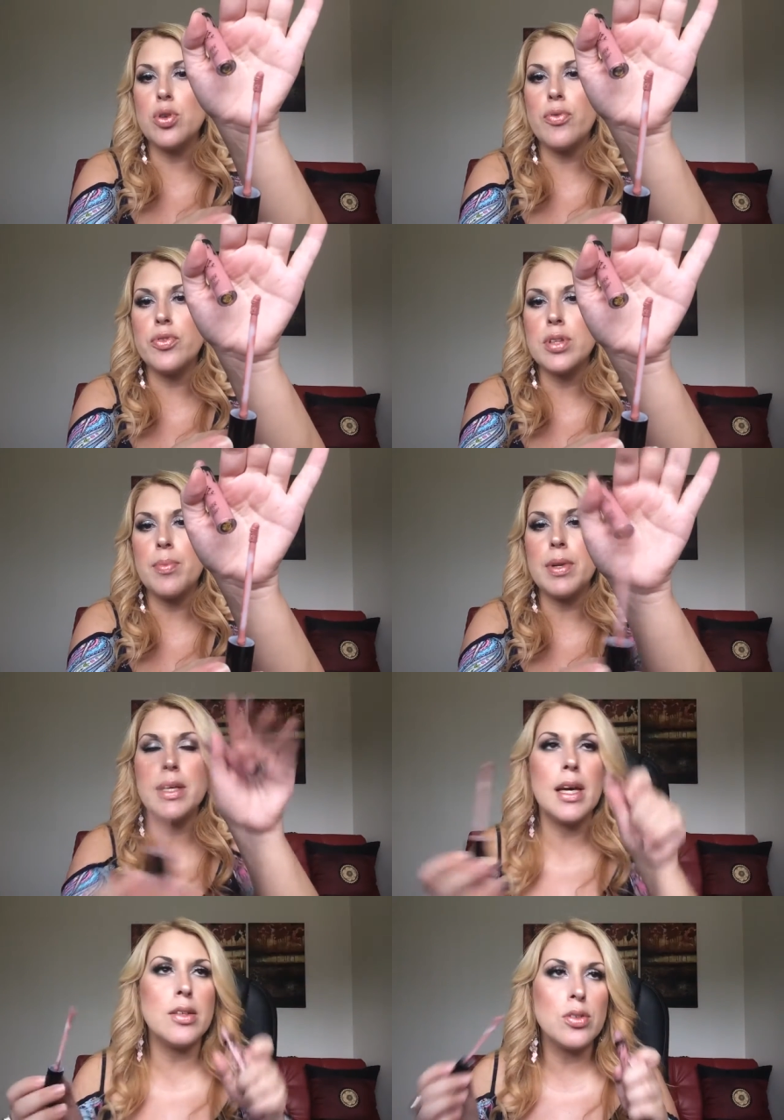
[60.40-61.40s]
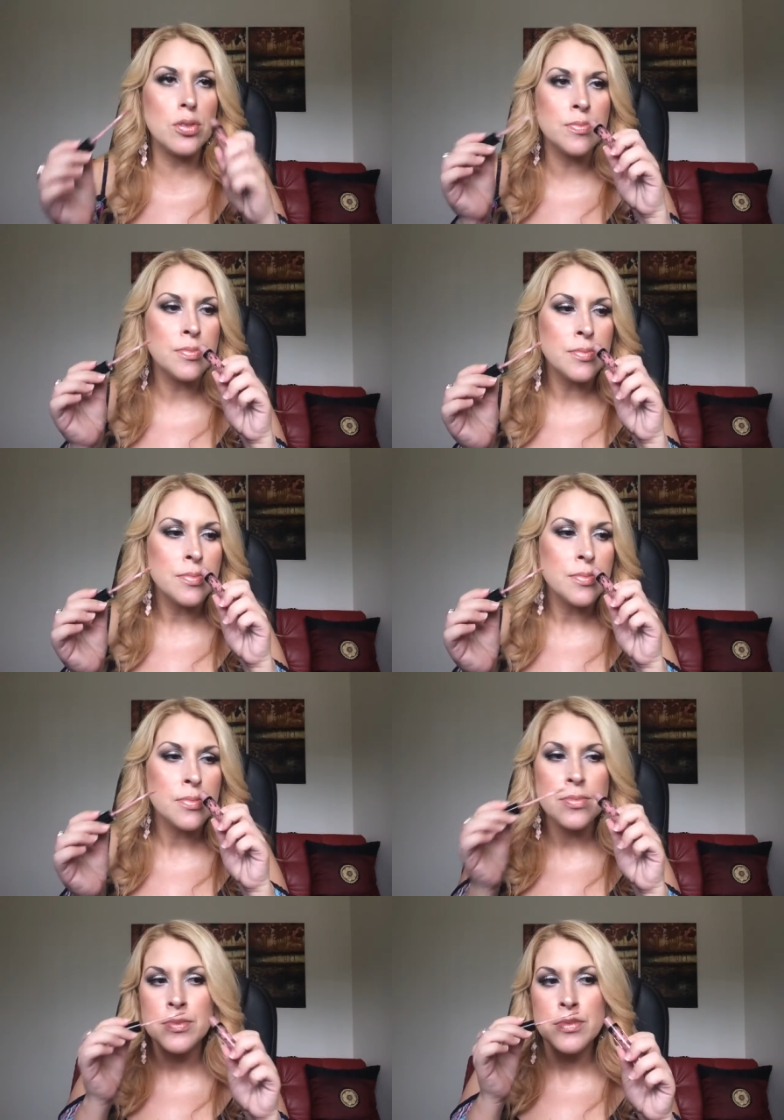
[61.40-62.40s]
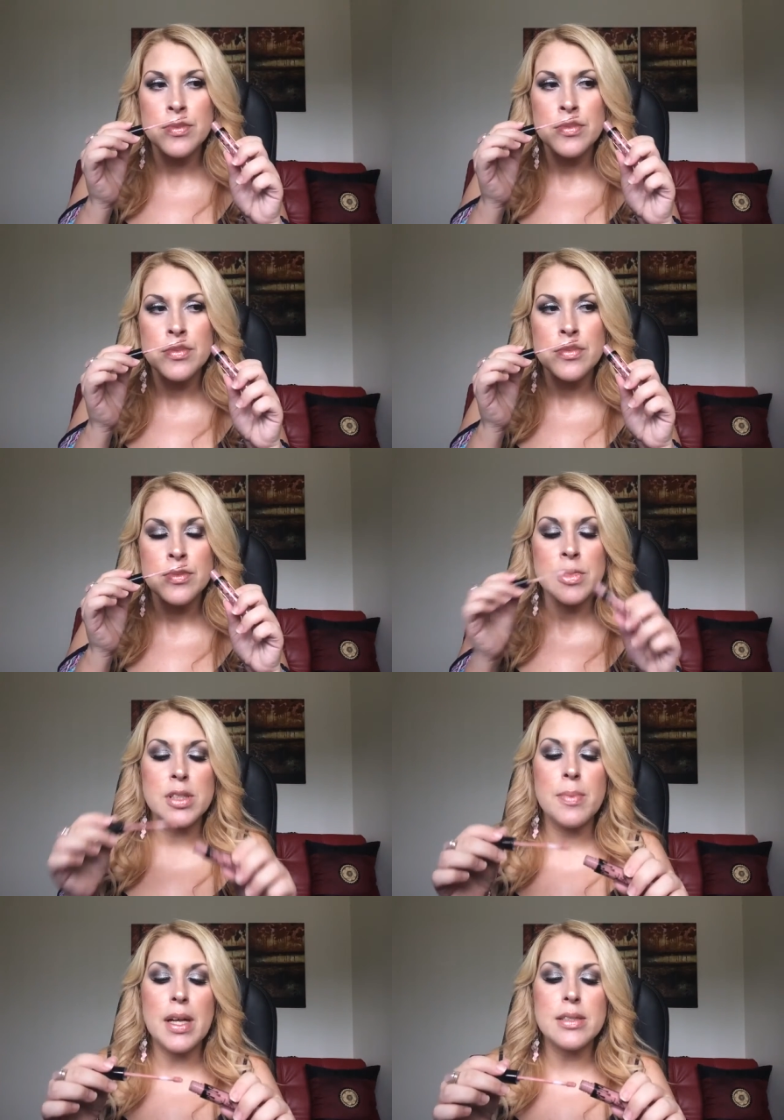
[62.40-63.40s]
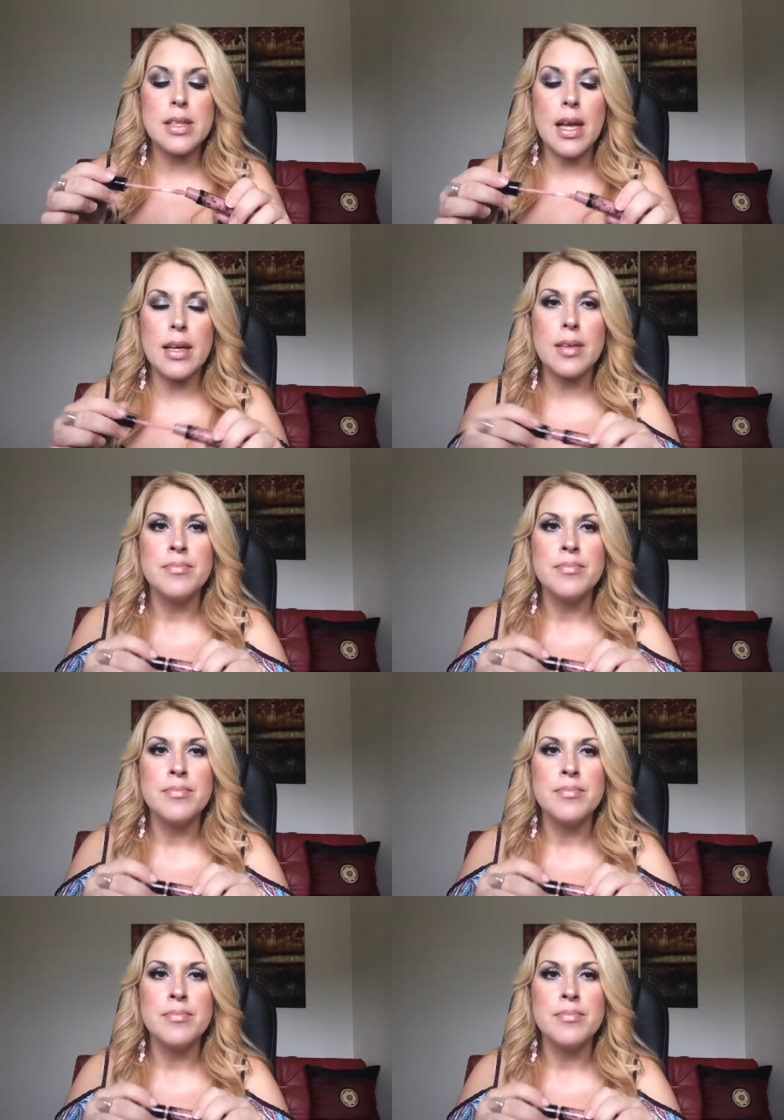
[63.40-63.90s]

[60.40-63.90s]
Dove foot applicator. Smells like,